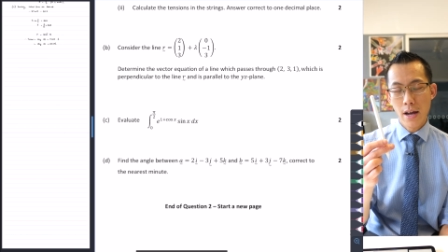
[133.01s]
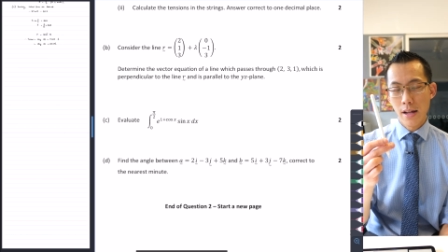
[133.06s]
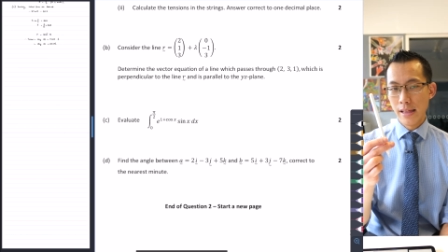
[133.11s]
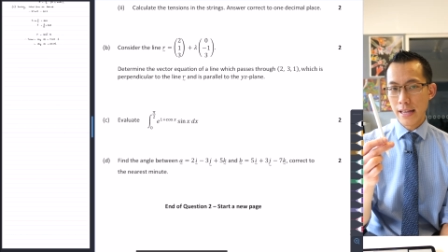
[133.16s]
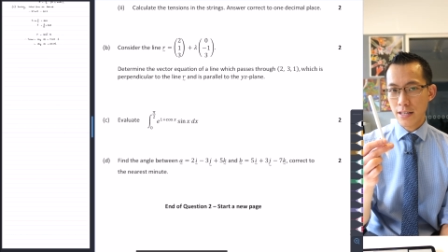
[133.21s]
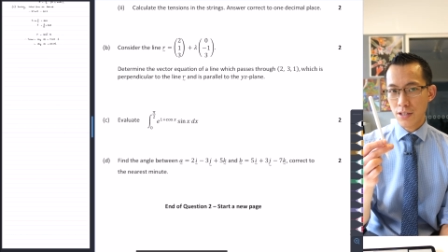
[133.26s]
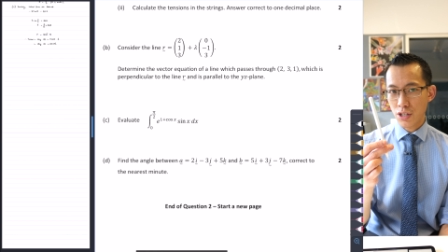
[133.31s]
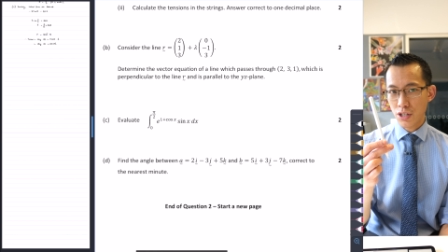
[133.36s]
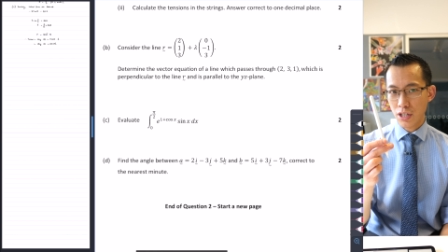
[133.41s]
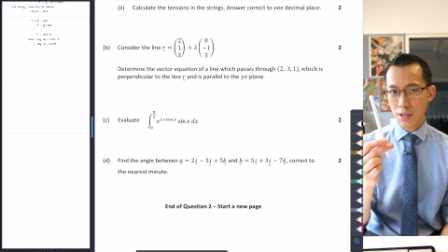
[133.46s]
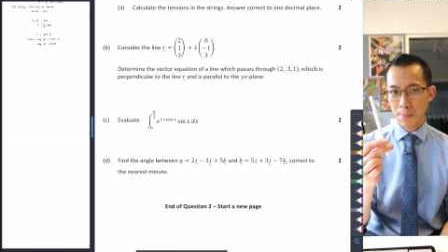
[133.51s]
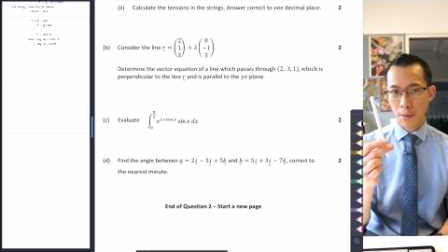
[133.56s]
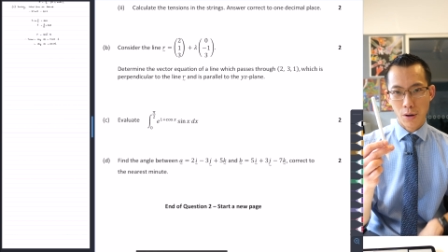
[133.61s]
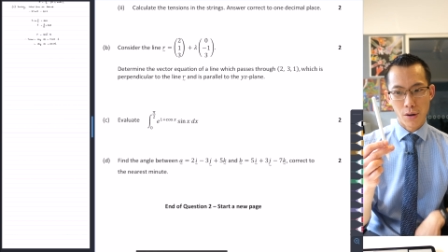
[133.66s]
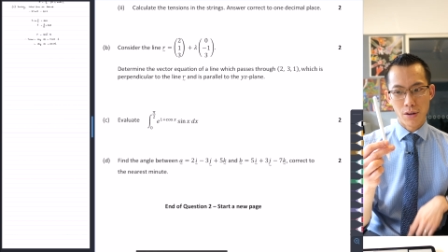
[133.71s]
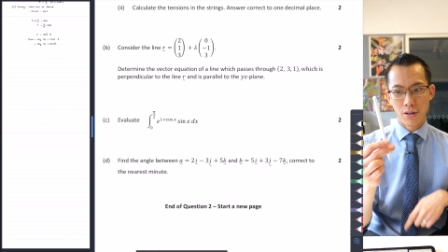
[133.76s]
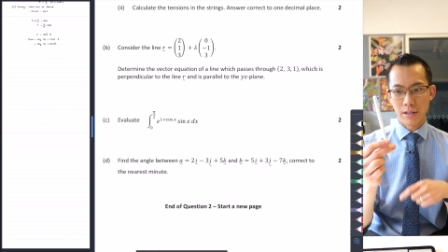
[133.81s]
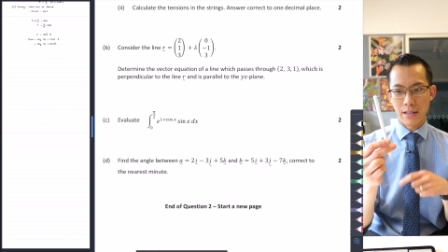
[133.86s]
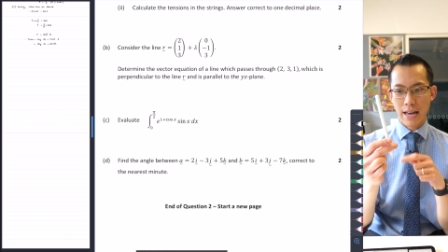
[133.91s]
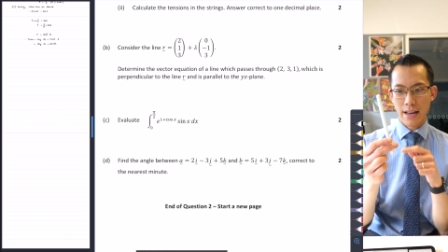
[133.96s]
Let's just
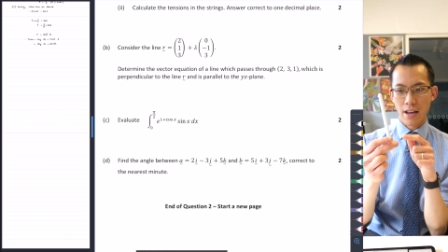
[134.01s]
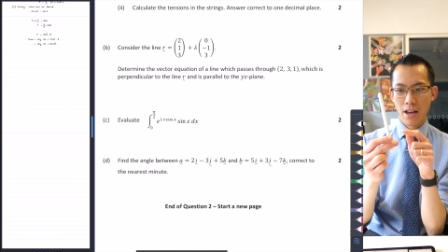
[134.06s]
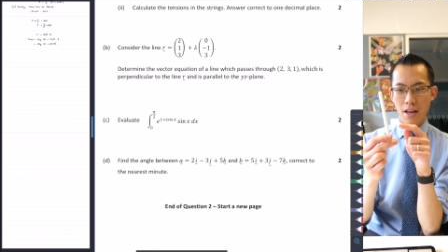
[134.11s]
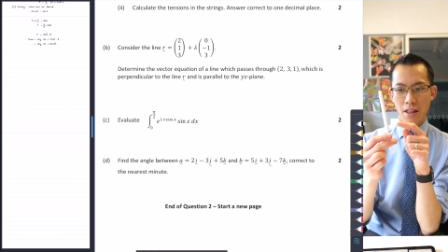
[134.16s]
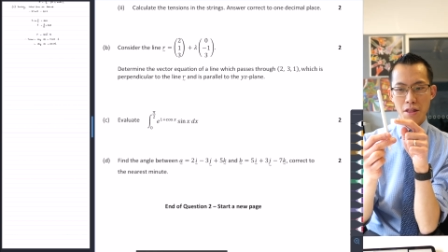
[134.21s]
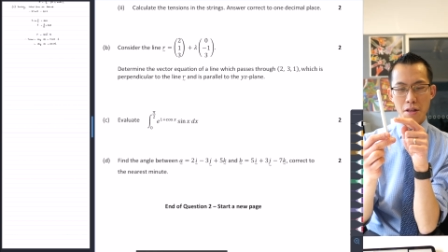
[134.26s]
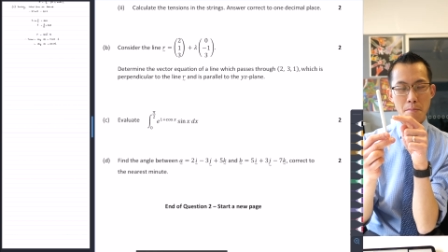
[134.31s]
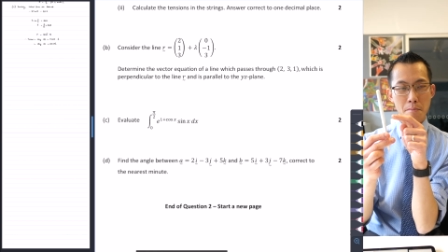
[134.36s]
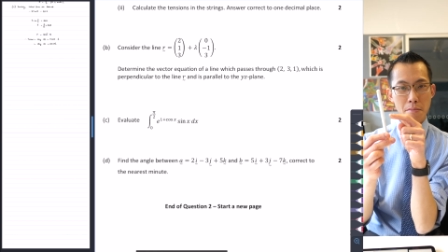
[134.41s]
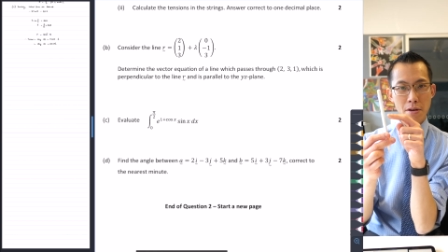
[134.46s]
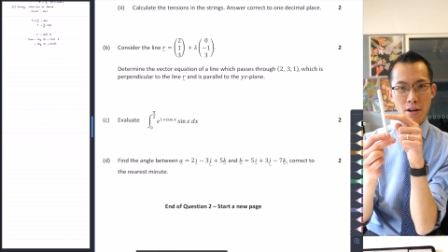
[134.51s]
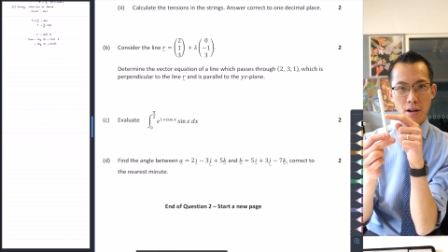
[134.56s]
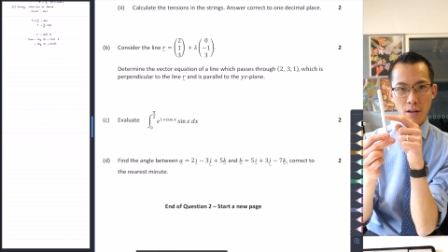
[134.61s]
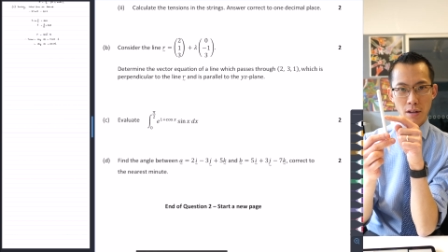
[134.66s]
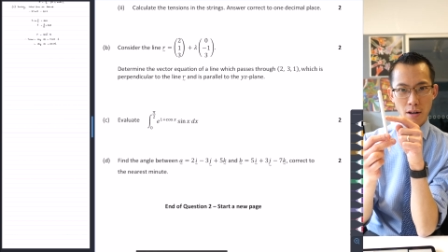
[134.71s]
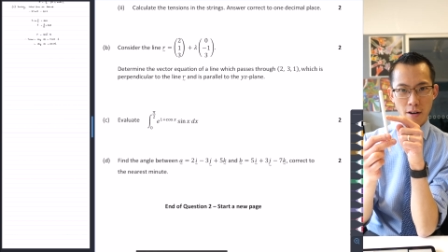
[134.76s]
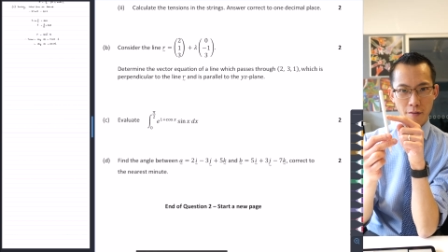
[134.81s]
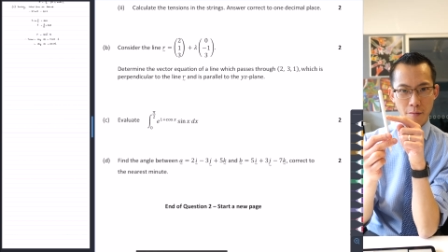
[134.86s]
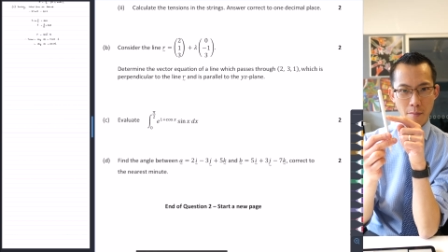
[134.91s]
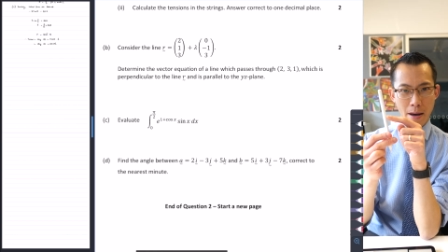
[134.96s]
suppose like the middle of